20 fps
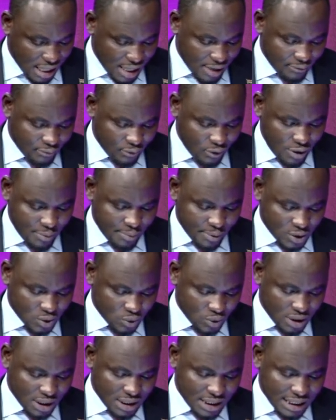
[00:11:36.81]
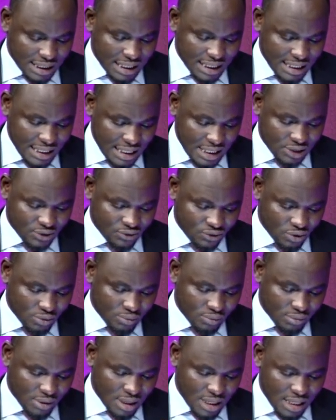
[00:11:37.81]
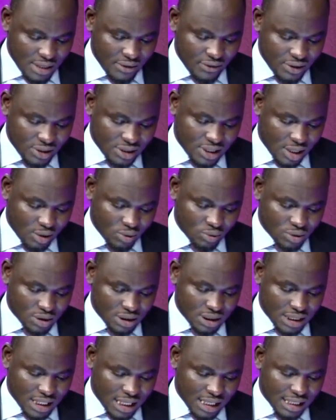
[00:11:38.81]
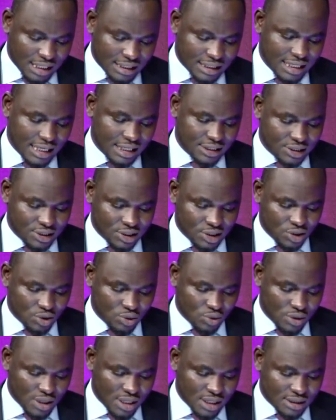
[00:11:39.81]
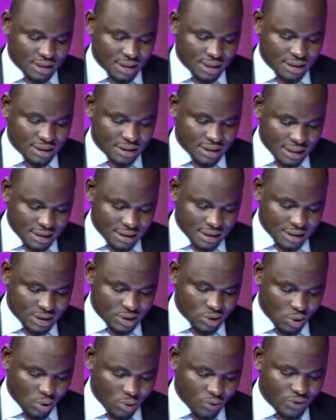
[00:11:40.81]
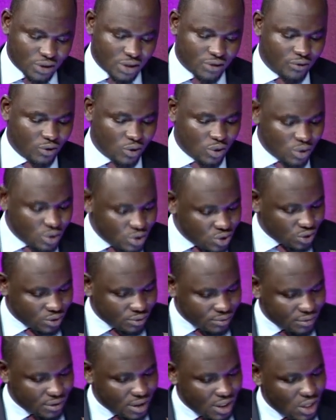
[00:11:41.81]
I am fully persuaded that leaders from this county can attest to the successes of devolution.